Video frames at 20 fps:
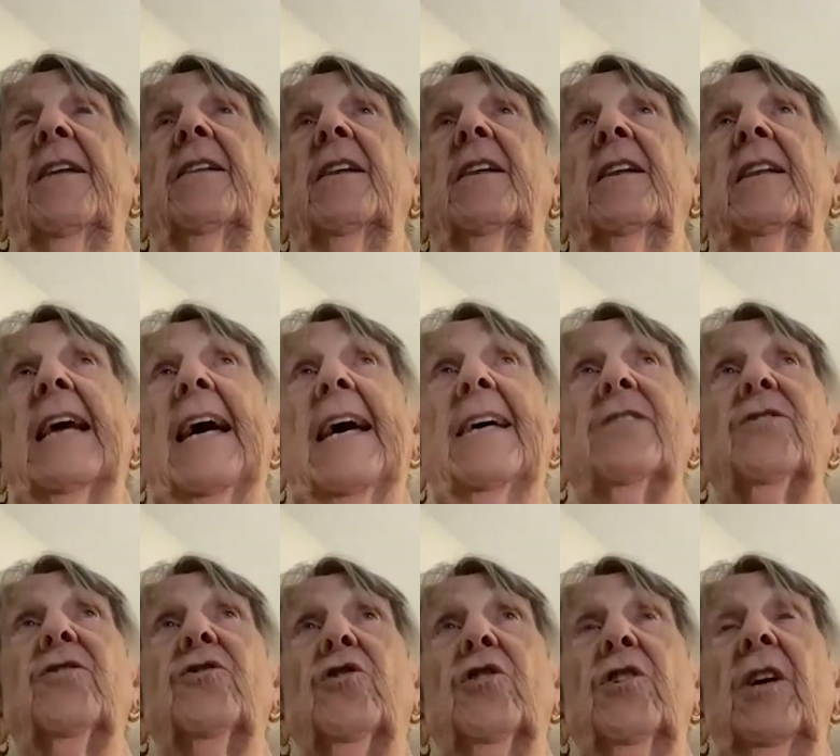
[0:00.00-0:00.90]
in the
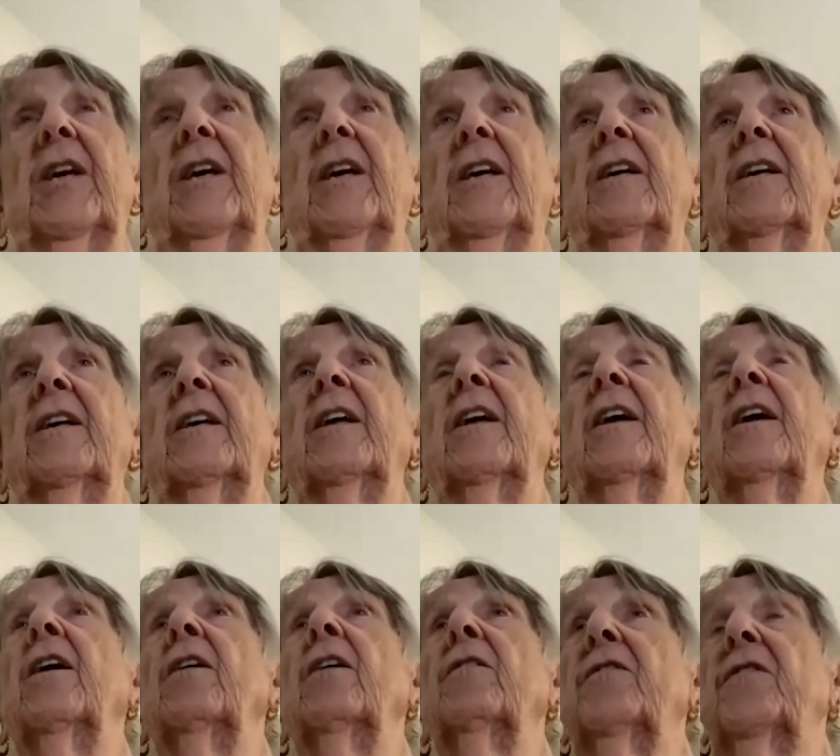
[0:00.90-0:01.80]
last year
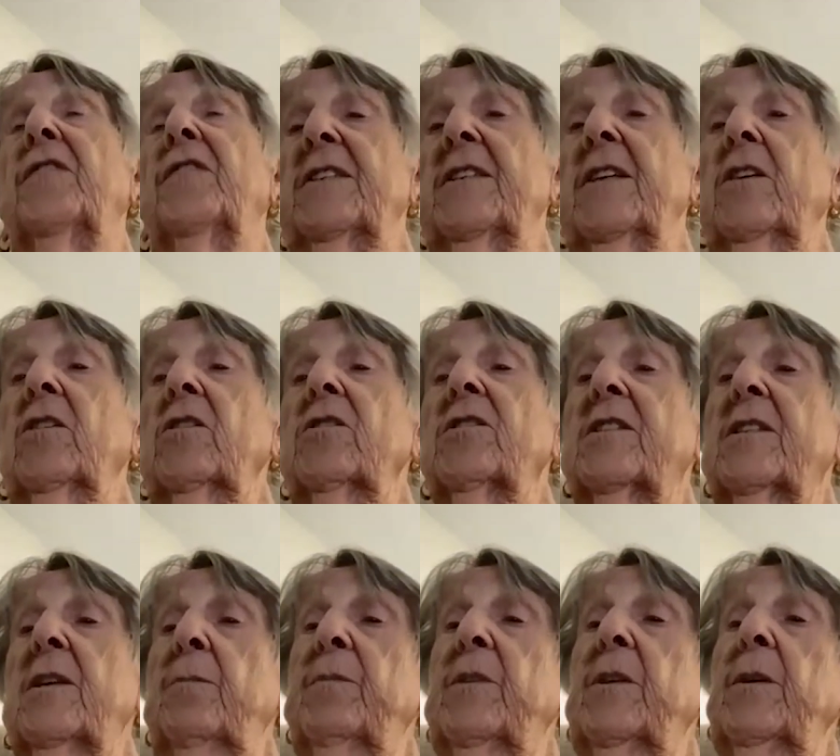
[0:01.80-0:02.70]
physical
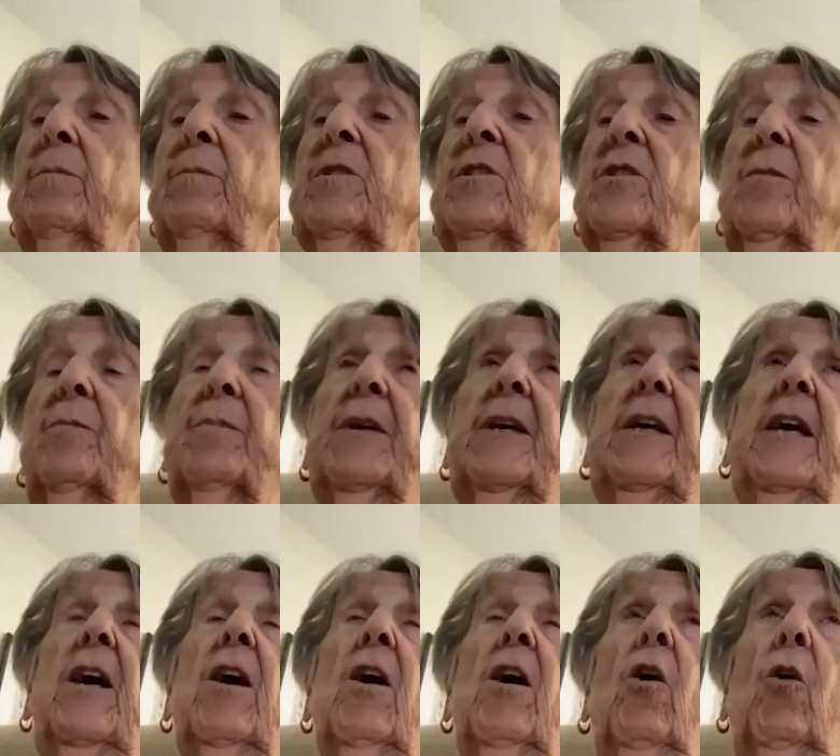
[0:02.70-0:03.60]
symptoms of
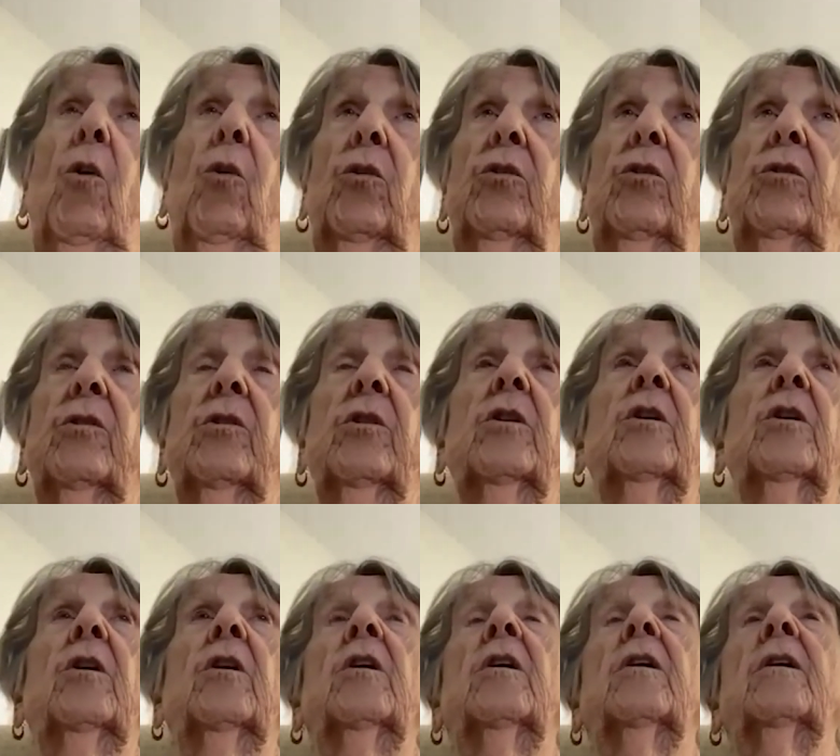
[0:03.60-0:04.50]
being old.
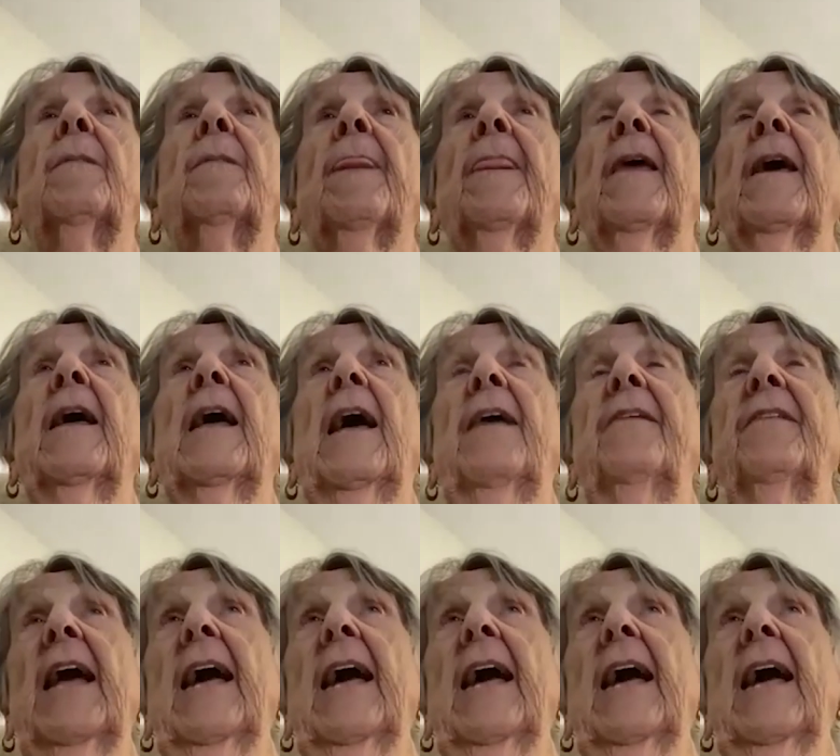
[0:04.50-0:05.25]
And